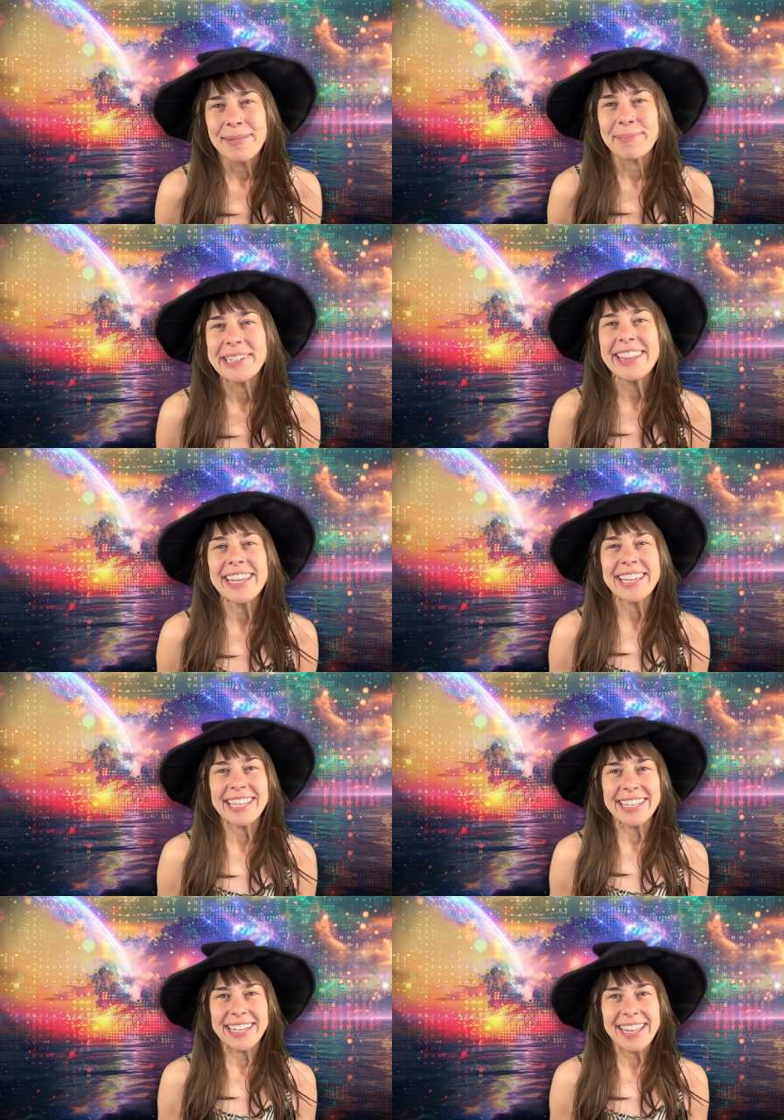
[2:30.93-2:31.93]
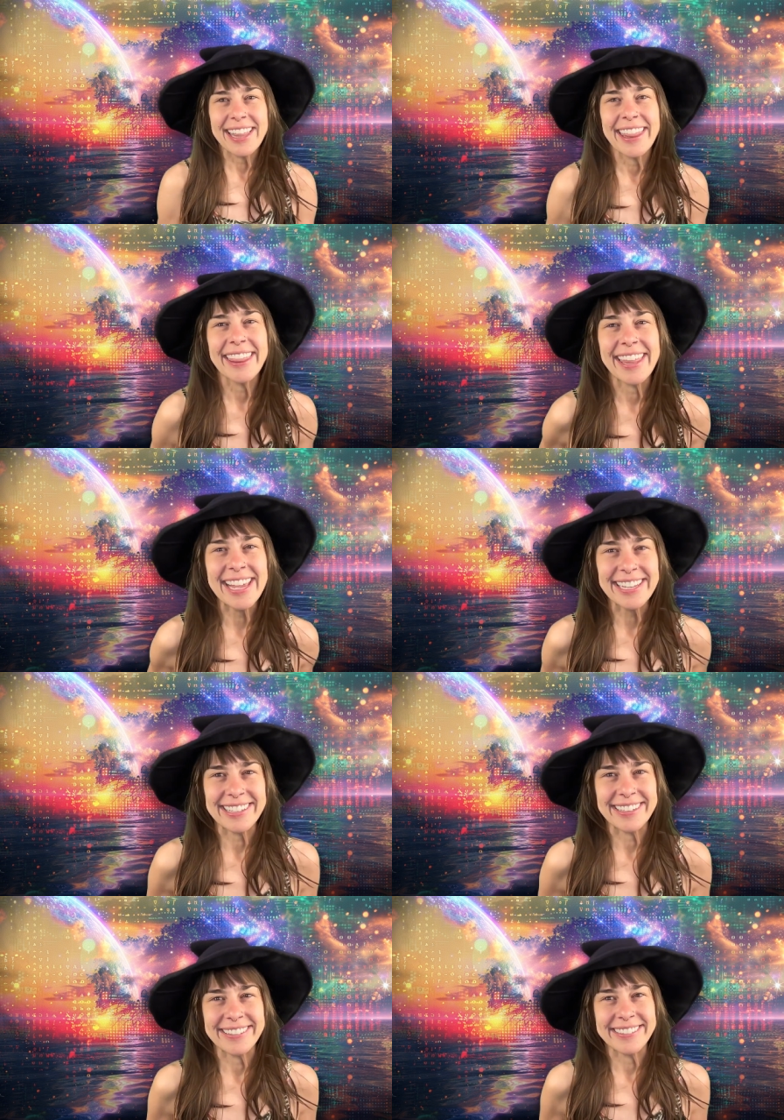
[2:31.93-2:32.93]
Breathing in,
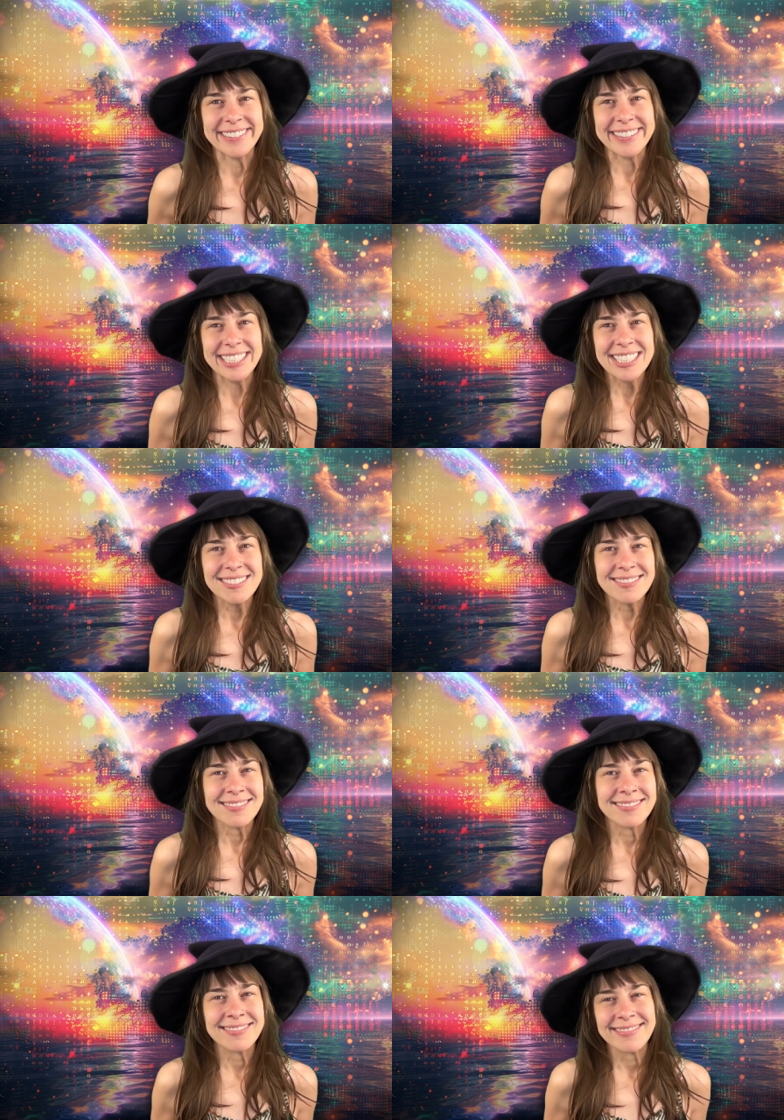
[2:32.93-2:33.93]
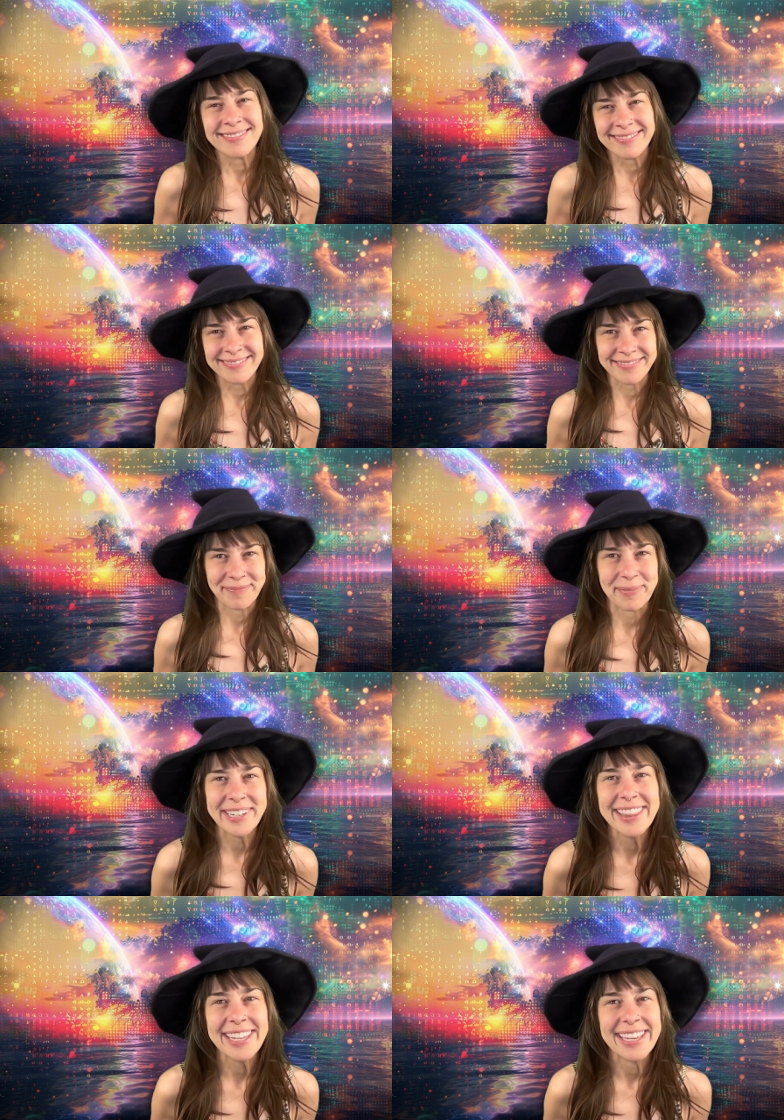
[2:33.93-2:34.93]
Thank you.
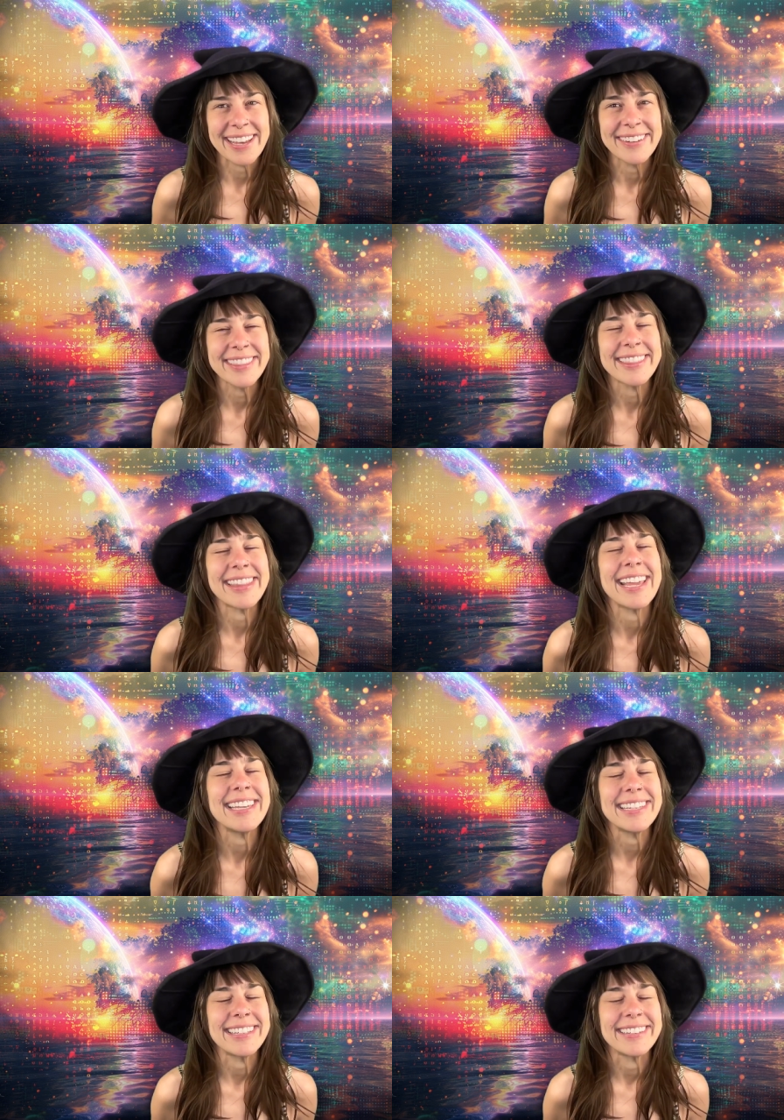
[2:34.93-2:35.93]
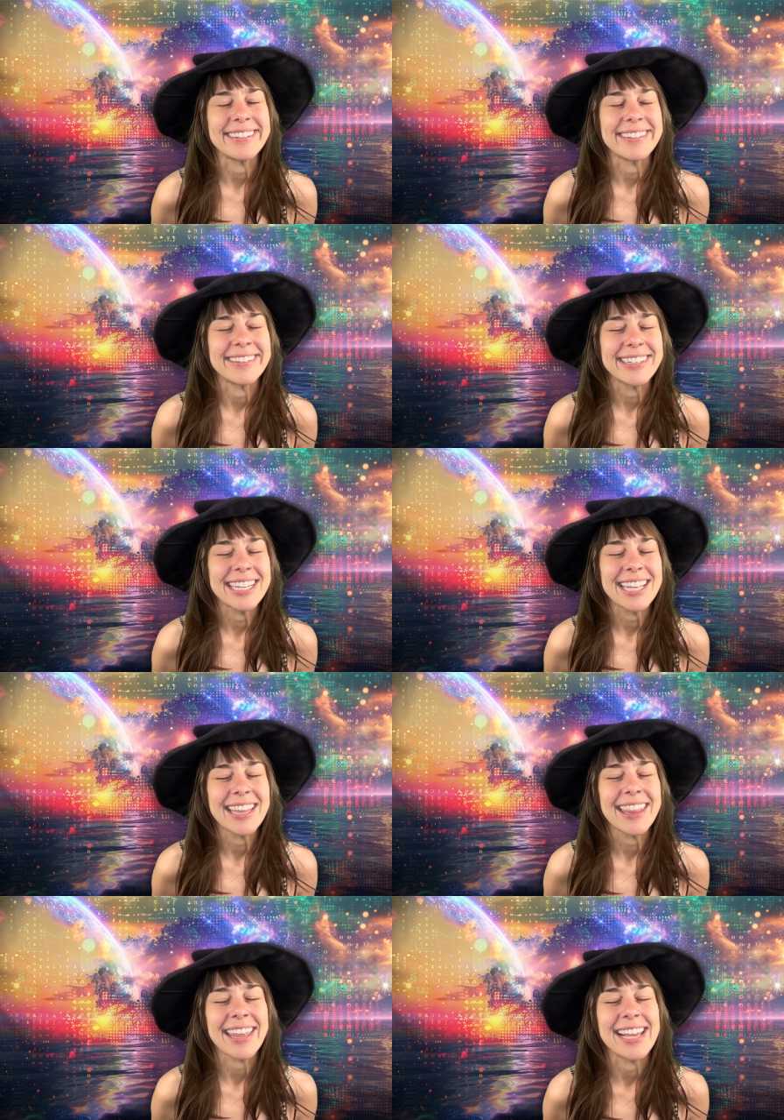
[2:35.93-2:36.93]
Breathing out, thank you.
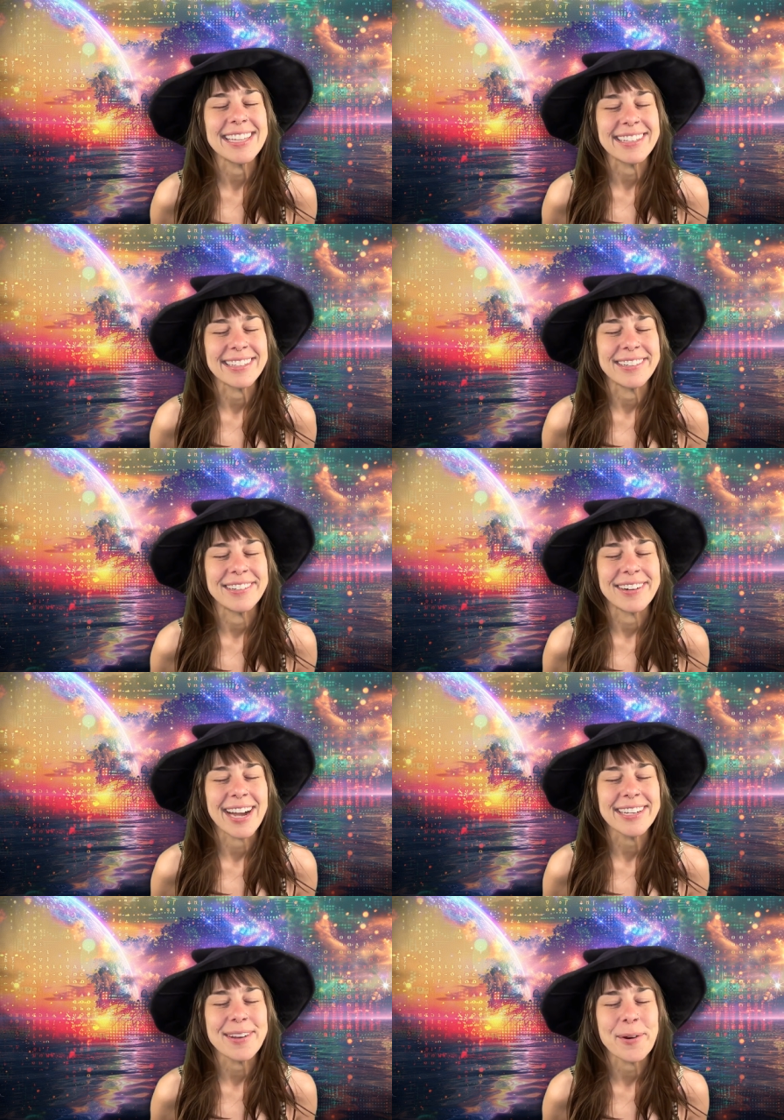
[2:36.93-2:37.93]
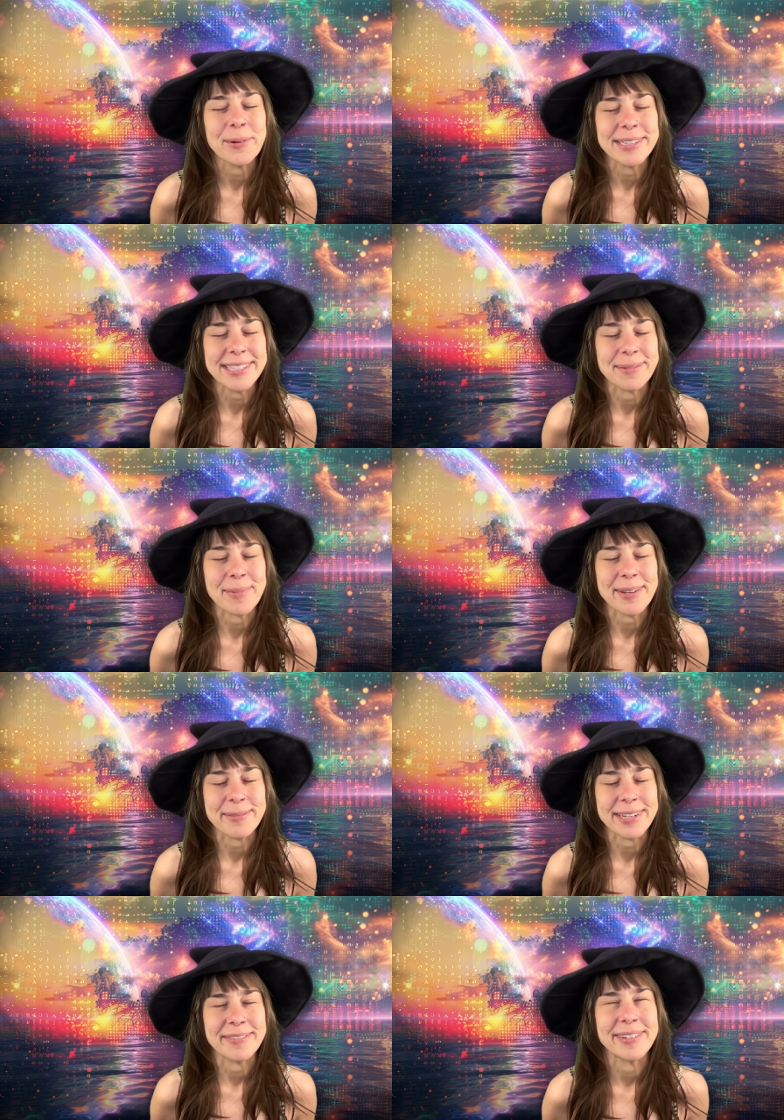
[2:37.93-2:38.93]
Thank you. I know it's in my
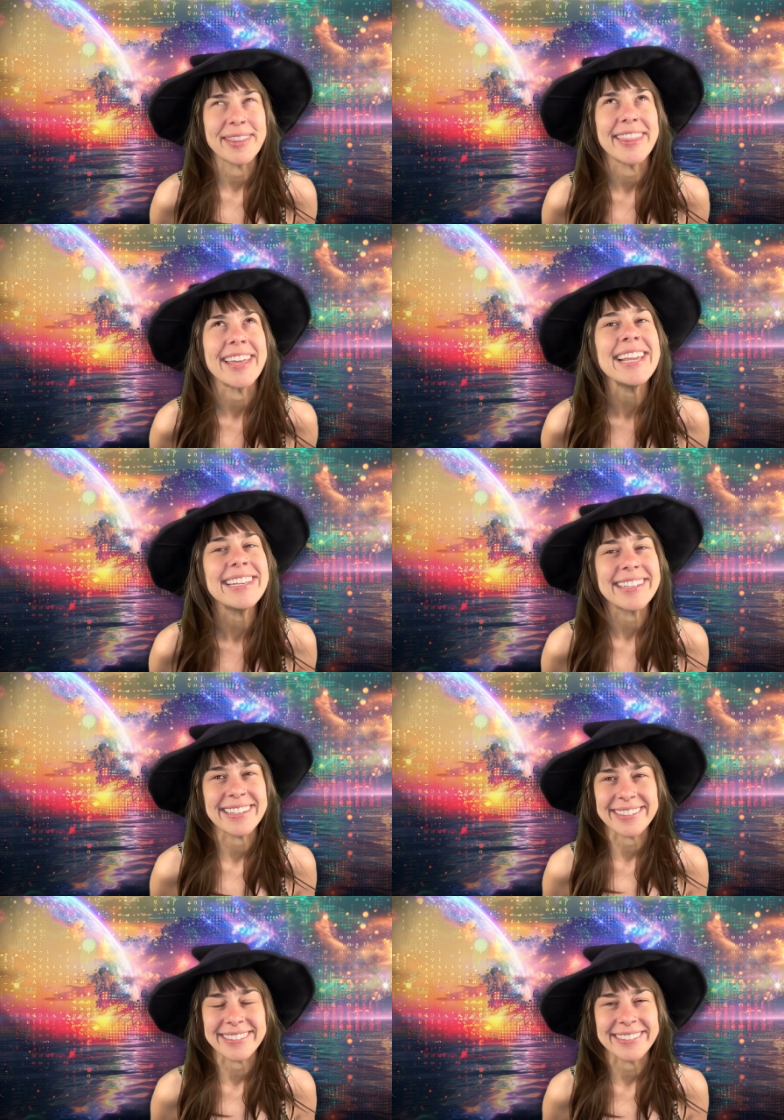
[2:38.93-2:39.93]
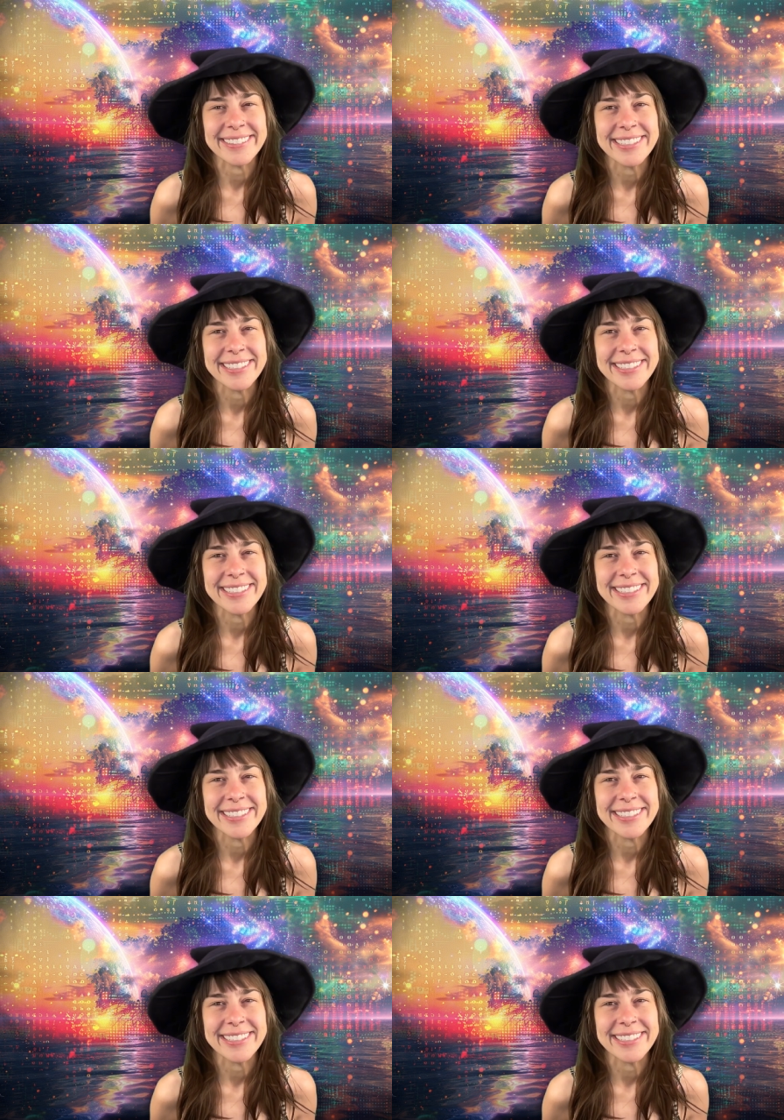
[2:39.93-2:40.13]
favor. Thank you.